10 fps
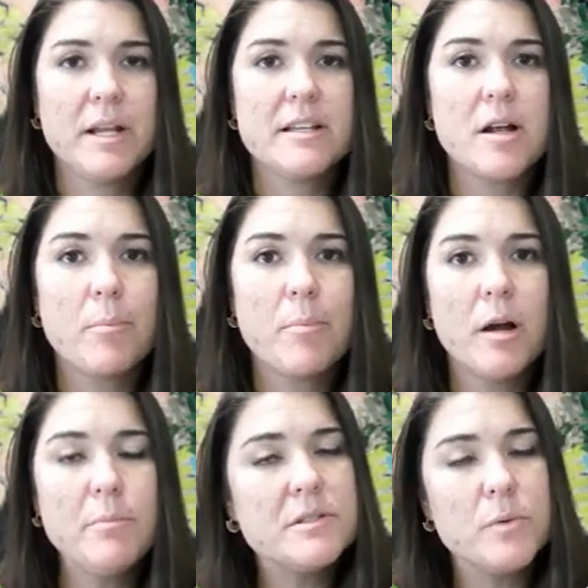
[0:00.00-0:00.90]
because our
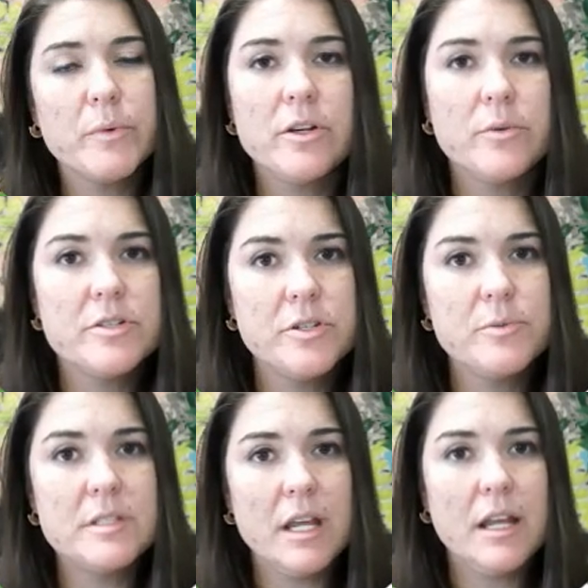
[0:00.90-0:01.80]
purpose when we do a
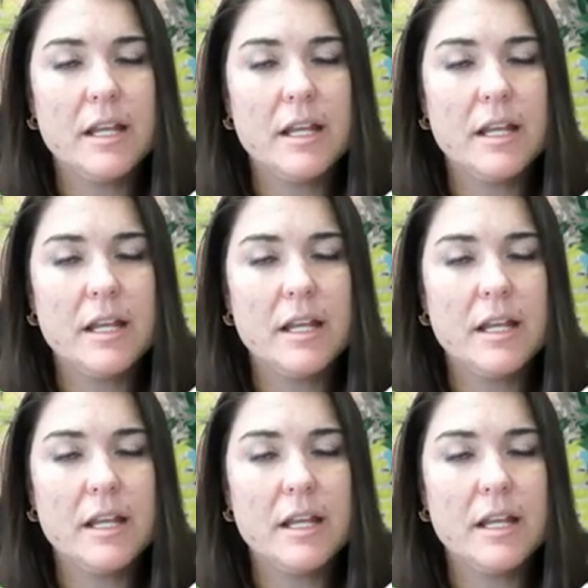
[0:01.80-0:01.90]
ToSEEC